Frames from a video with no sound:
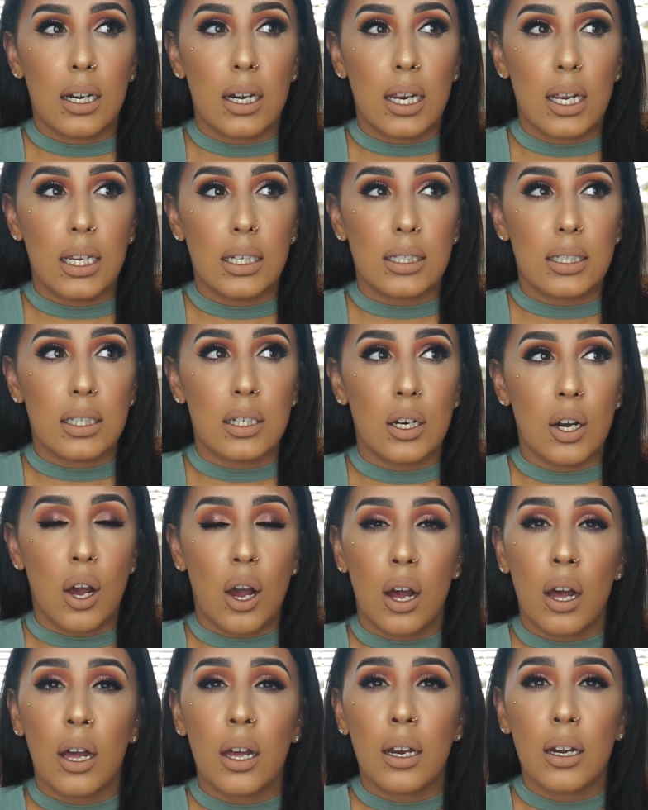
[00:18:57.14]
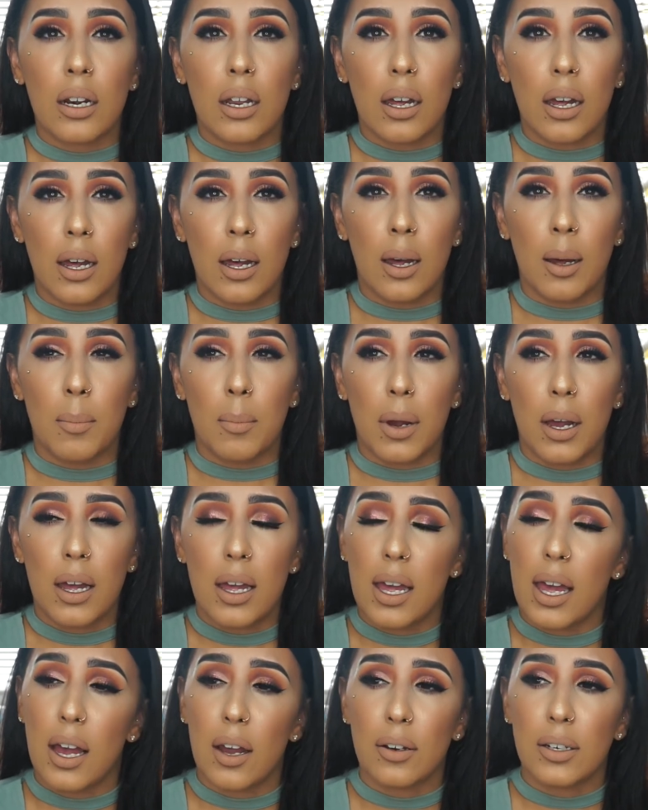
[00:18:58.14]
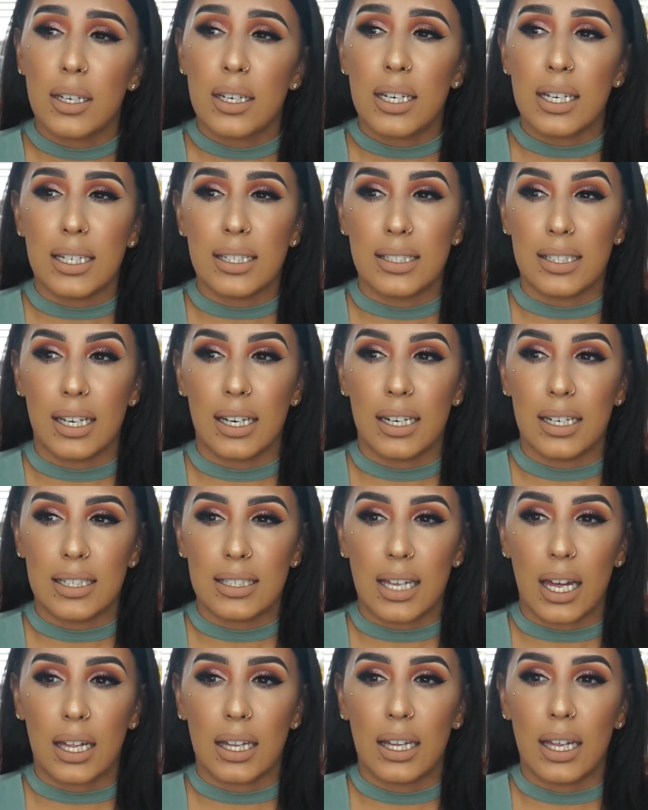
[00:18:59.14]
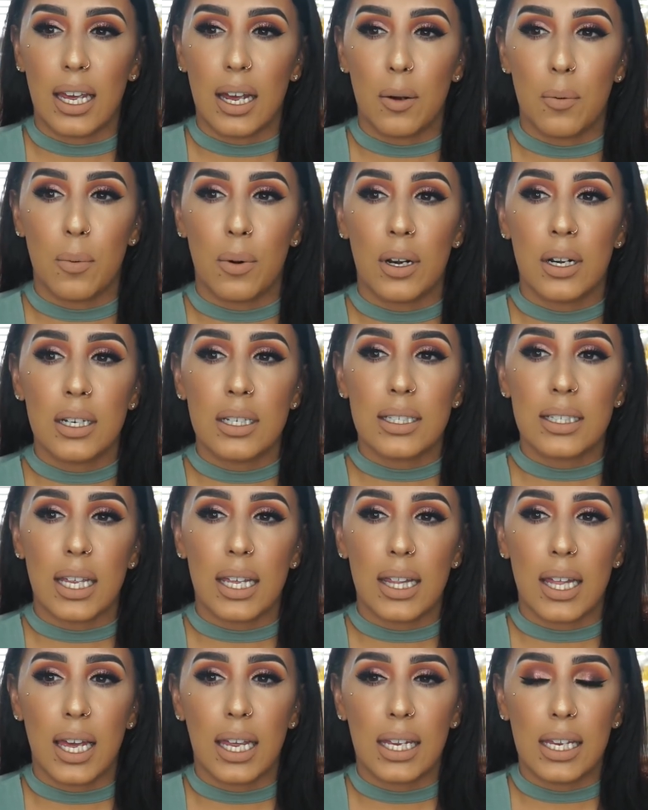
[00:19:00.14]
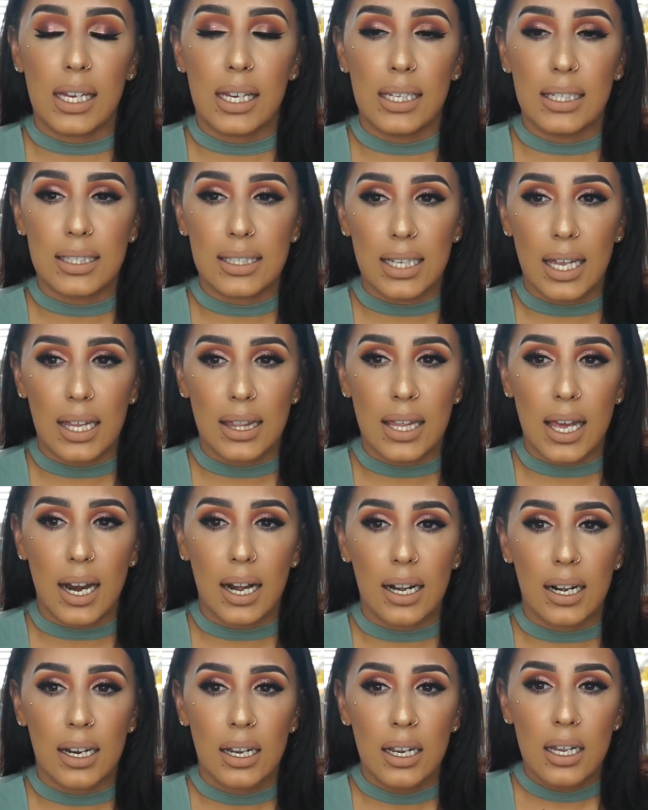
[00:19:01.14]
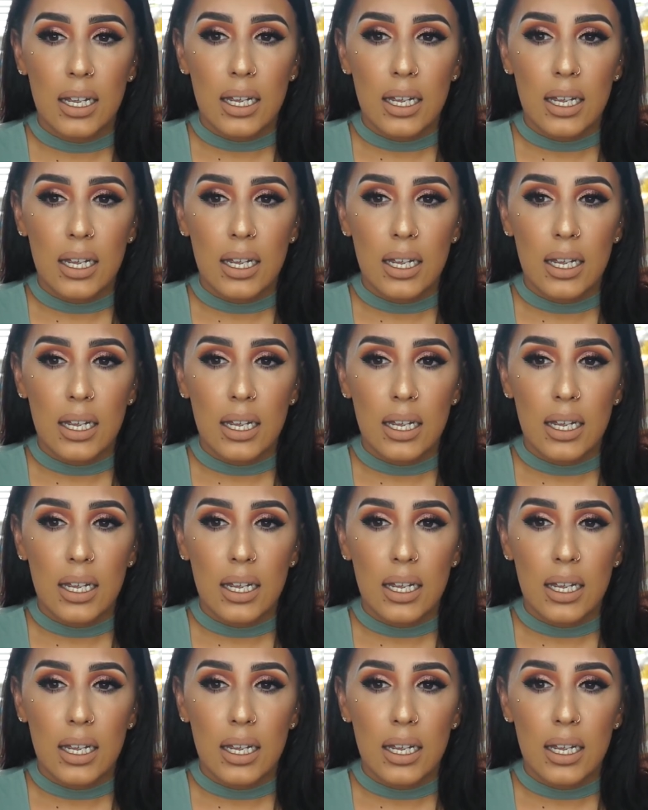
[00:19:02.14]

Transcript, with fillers: it's not um, how did he say it exactly i wanted to say that he said that